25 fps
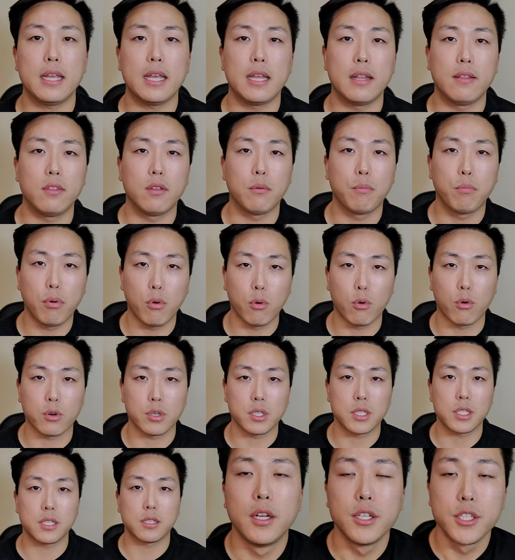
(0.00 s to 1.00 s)
in the
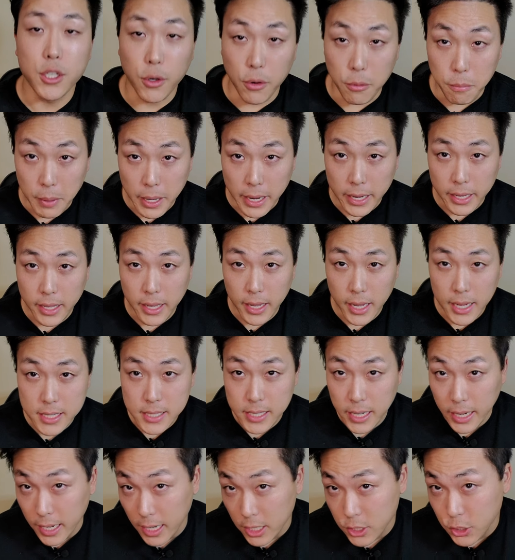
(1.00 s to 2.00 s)
pores. So in my case,
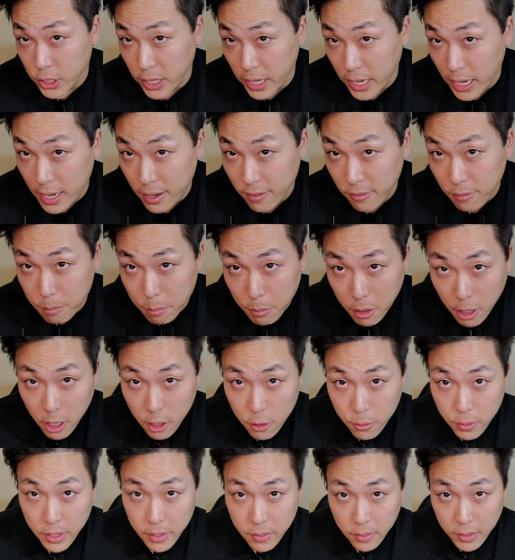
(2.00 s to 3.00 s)
I actually have
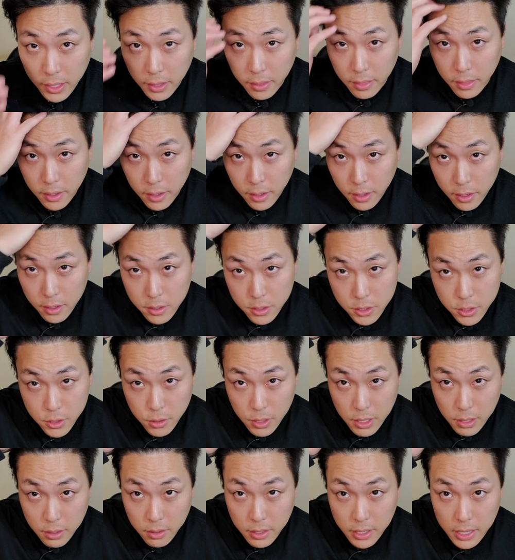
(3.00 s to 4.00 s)
moderate length hair, so
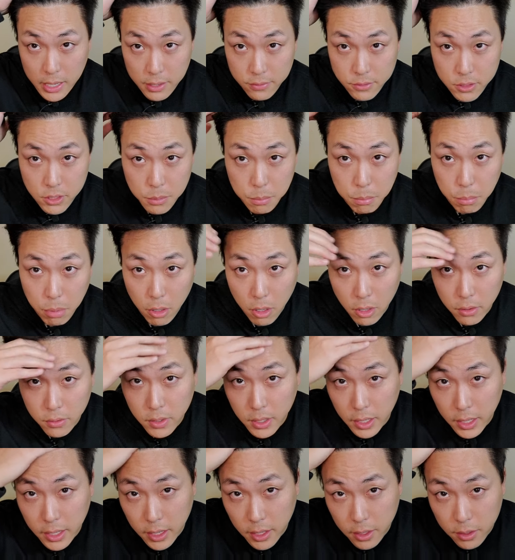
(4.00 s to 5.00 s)
I'm going to have to part
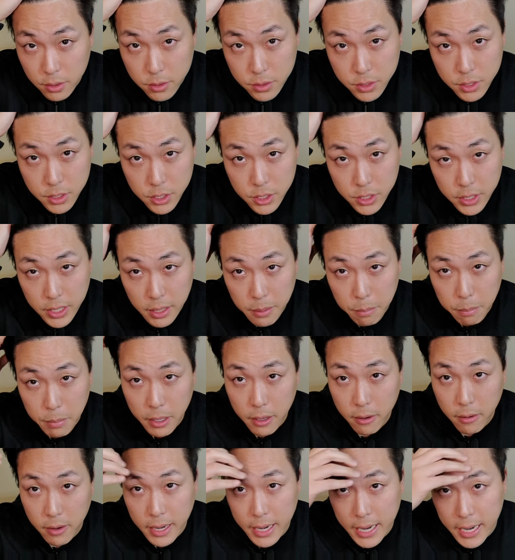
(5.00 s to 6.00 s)
the hairs to get
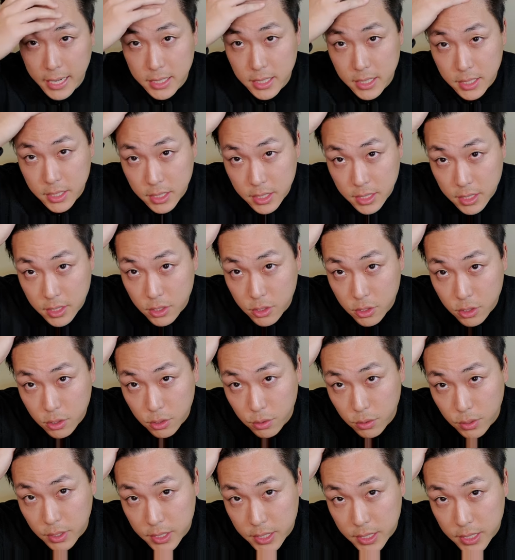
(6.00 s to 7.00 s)
better access
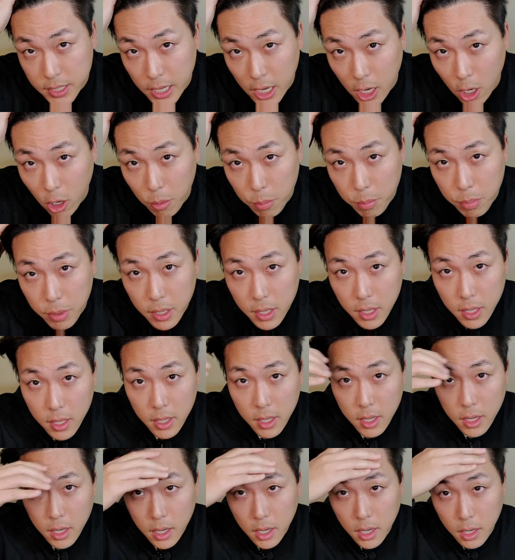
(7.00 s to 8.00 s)
to the scalp.
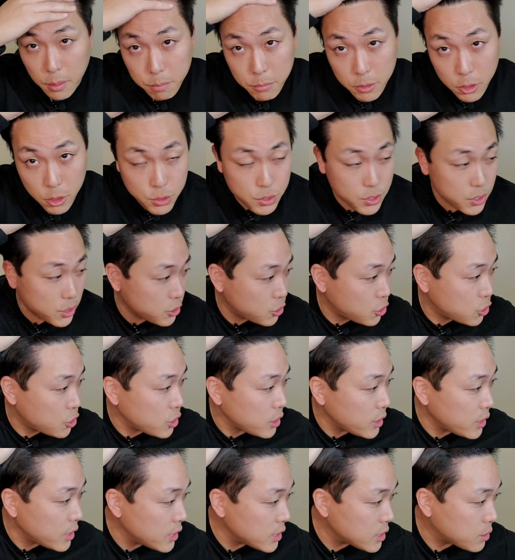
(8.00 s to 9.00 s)

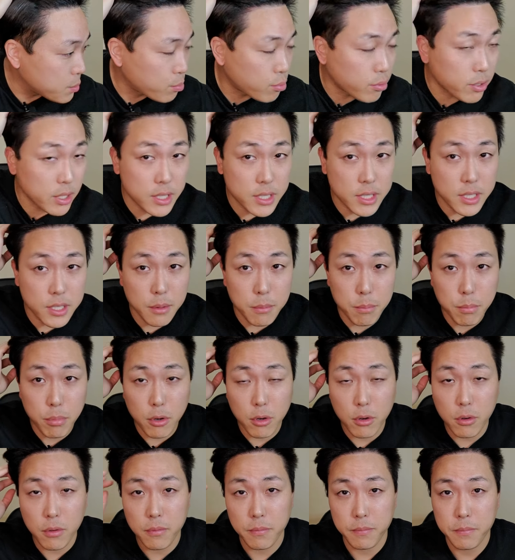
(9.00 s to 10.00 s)
Usage is pretty
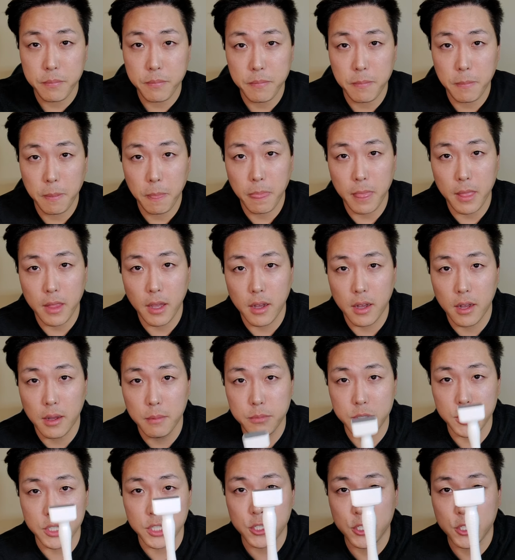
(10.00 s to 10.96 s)
simple. Just